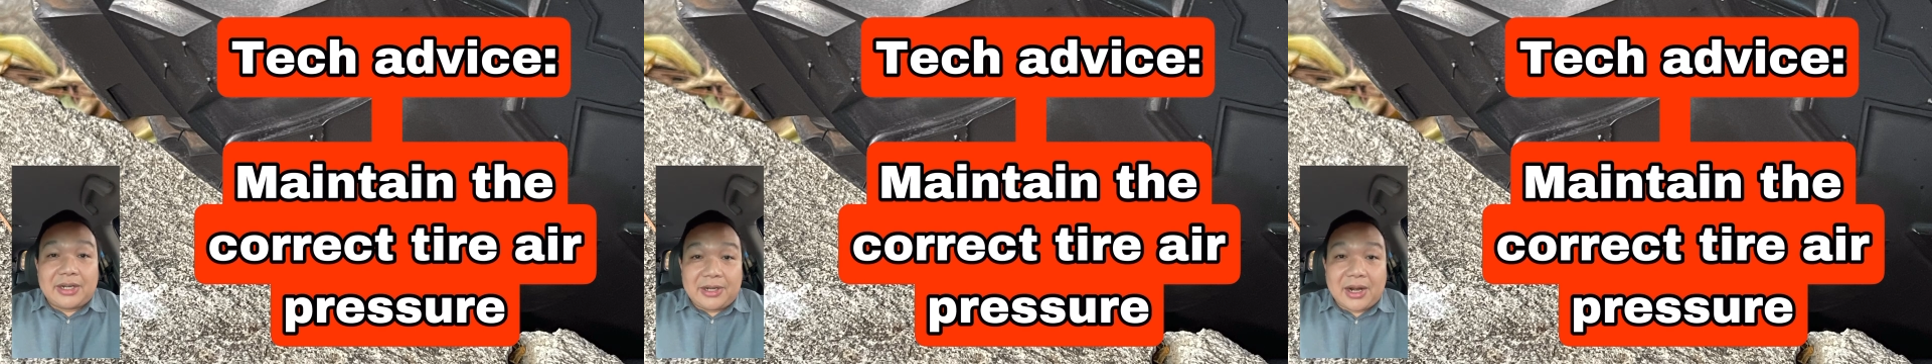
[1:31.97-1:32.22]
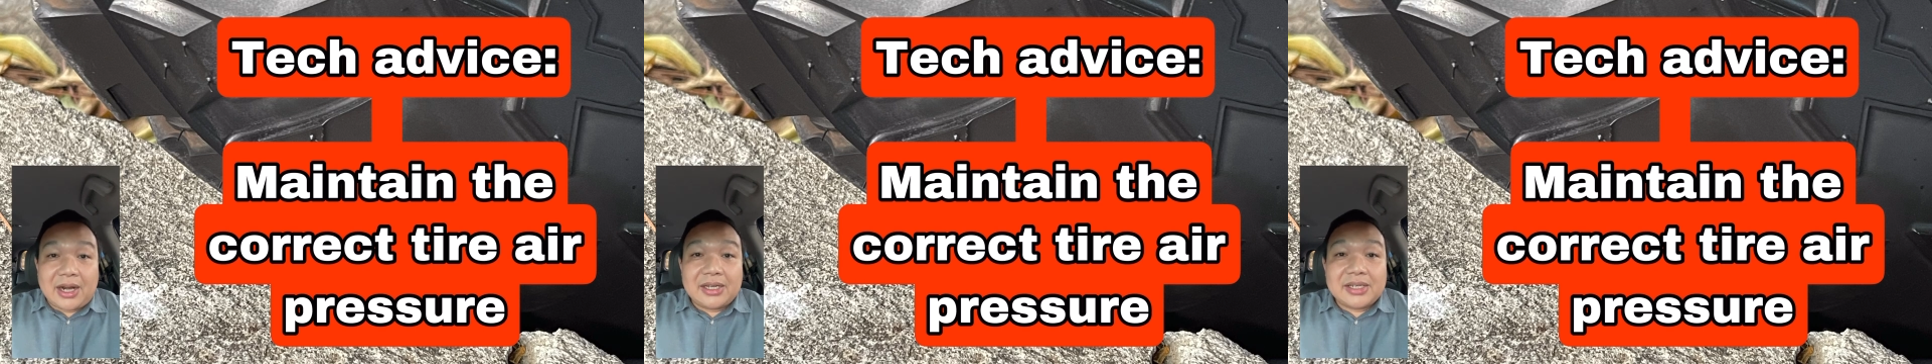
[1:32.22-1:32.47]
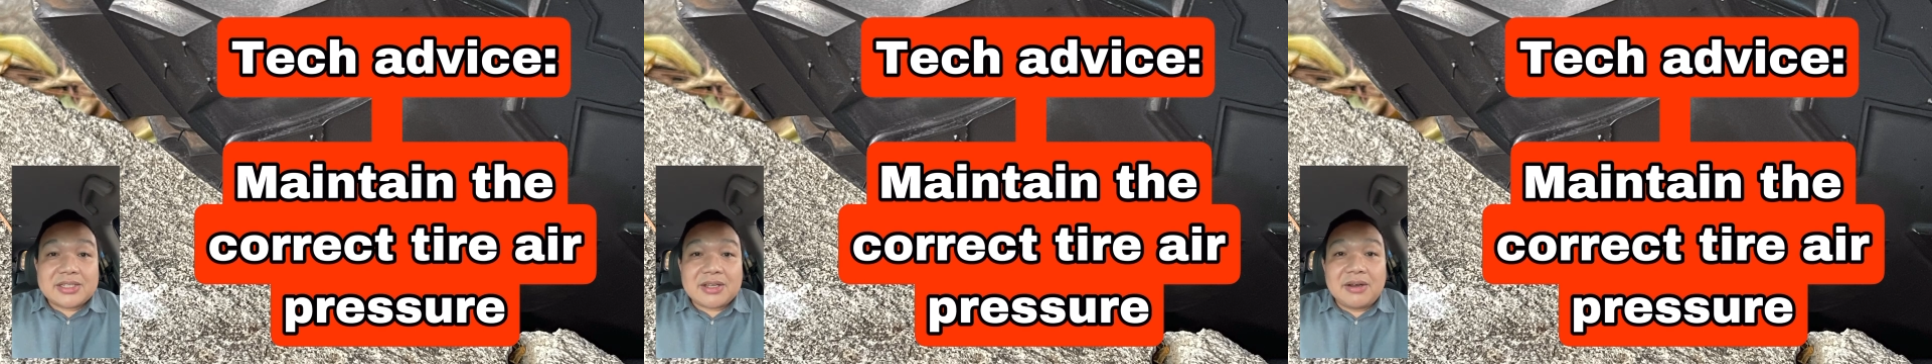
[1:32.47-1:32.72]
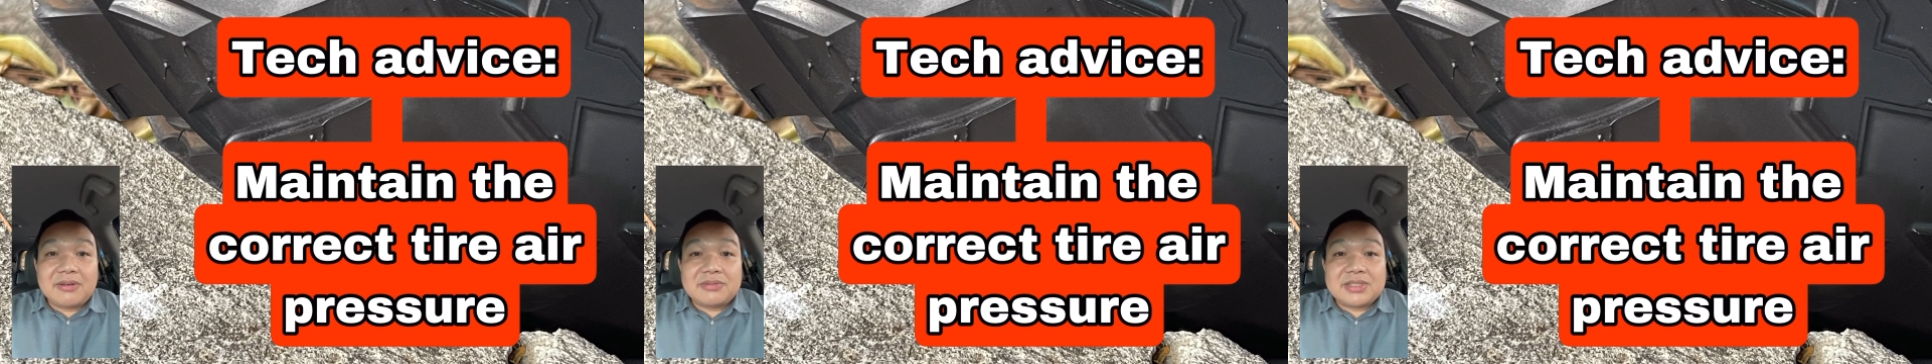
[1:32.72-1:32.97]
regardless
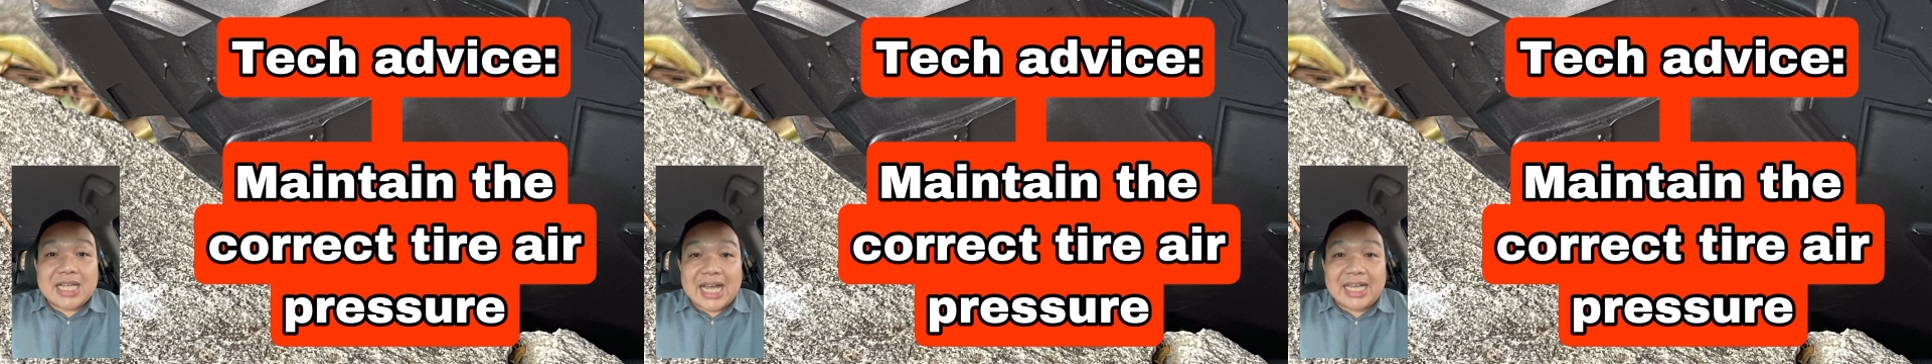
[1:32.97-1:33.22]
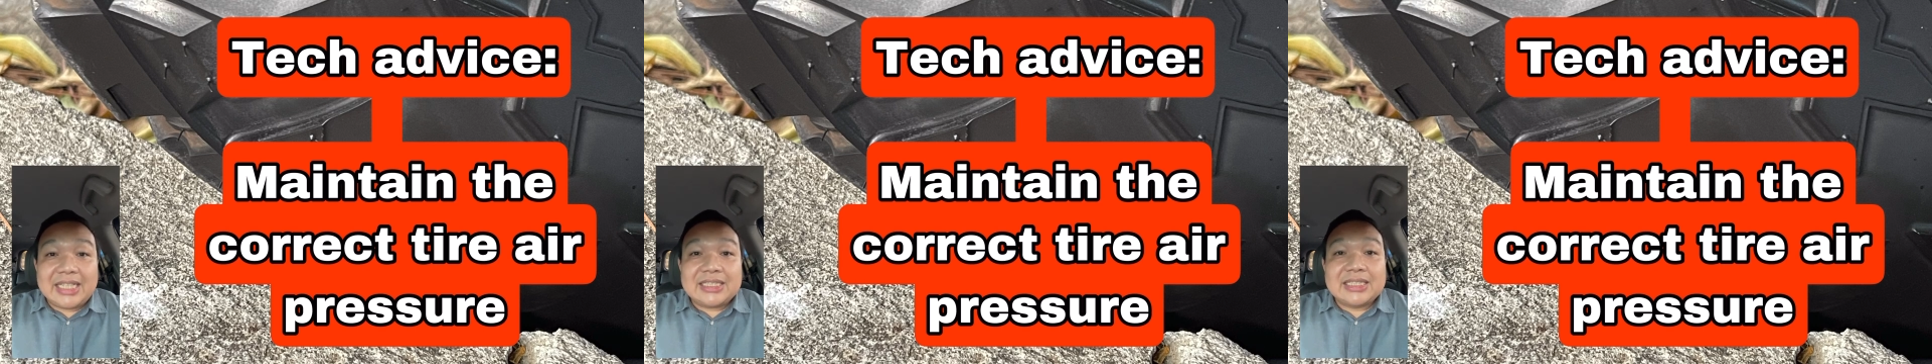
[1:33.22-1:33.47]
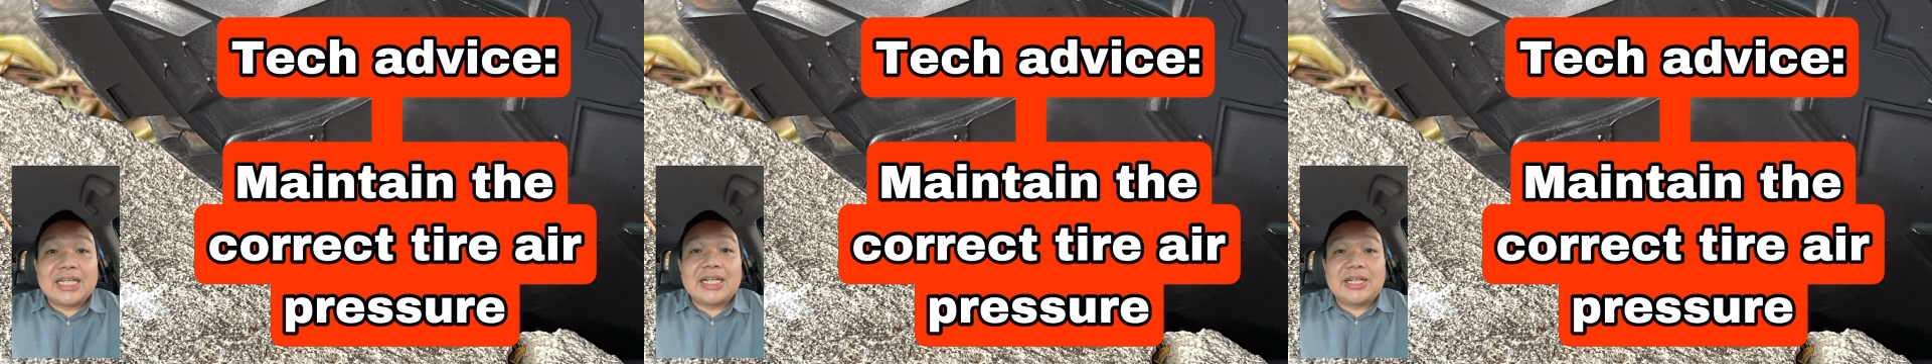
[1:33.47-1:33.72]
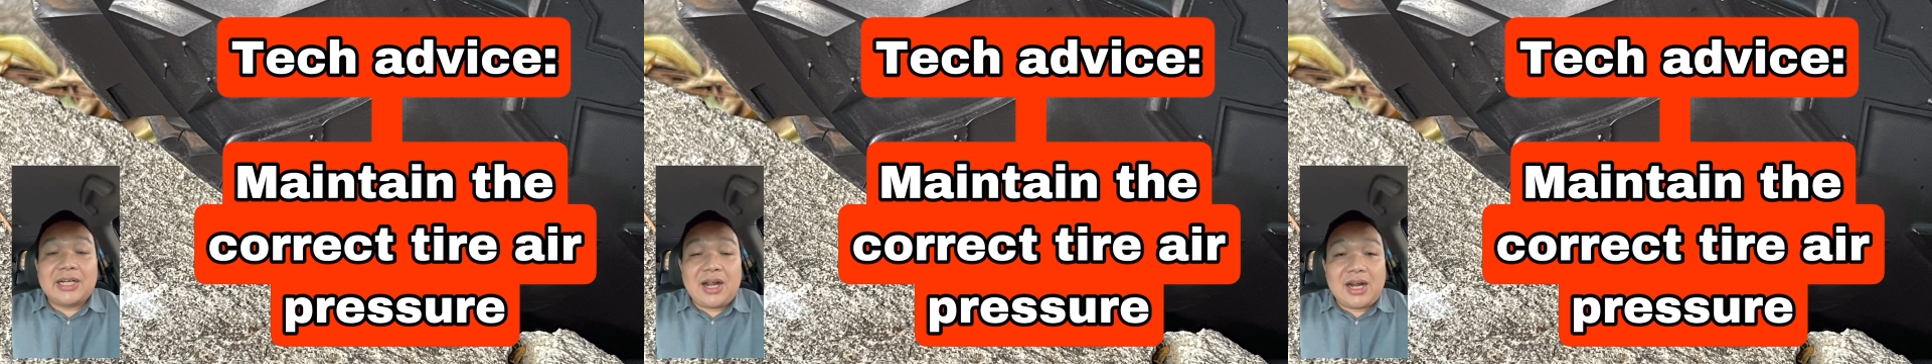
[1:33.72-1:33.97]
of size,
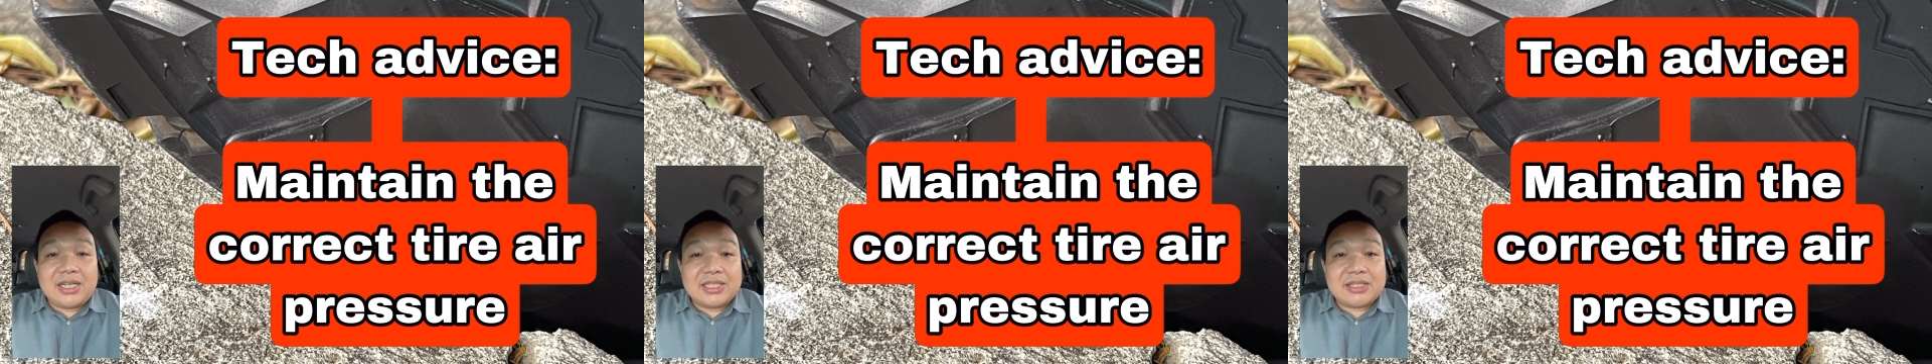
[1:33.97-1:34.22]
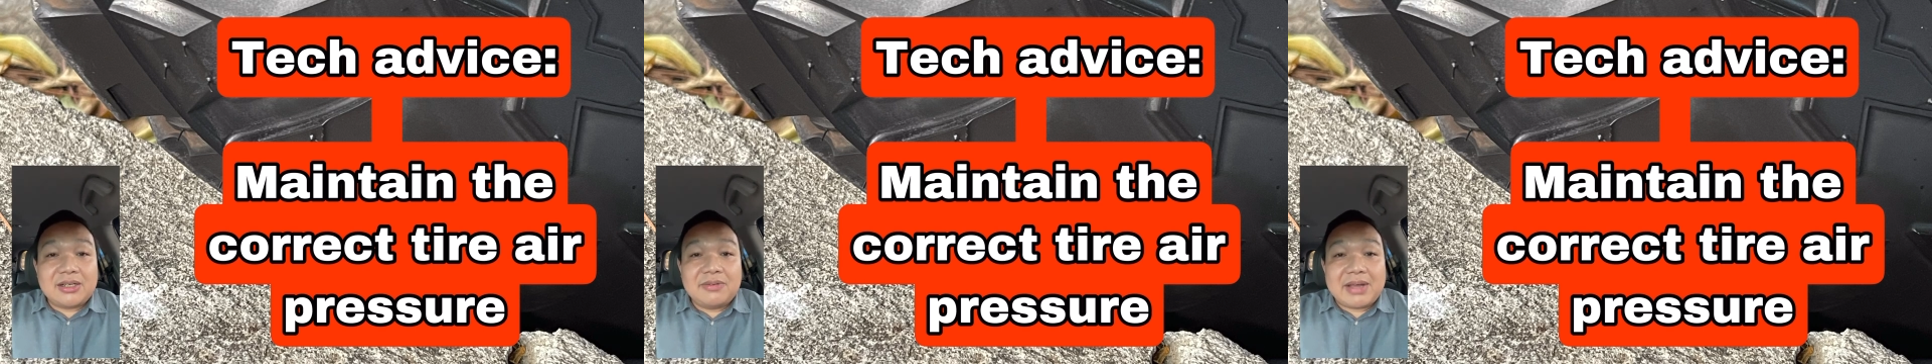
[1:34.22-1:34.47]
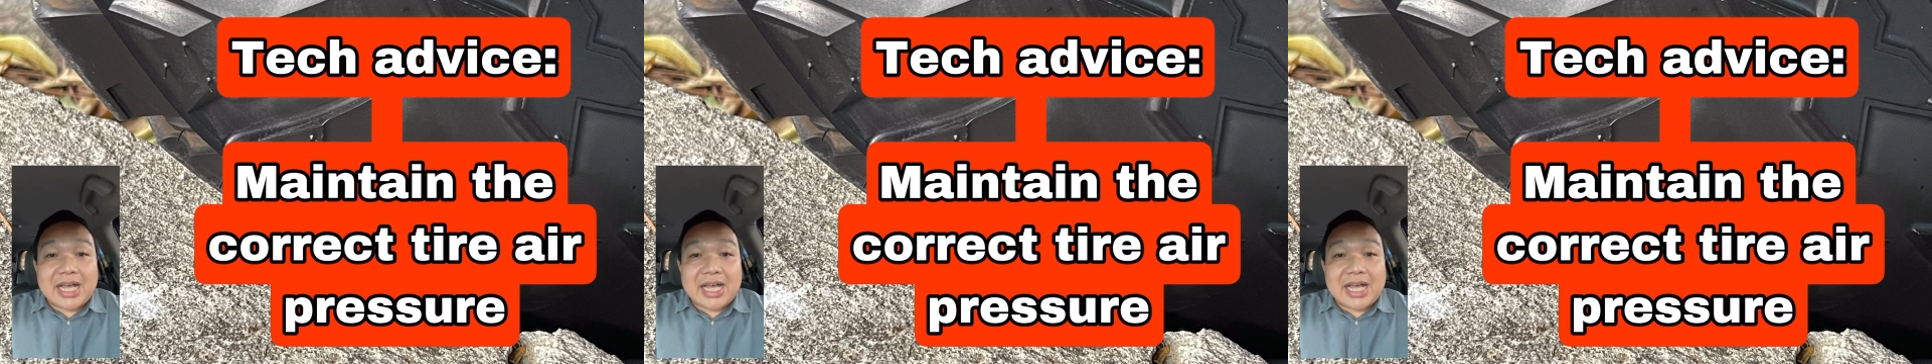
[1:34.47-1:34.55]
regardless of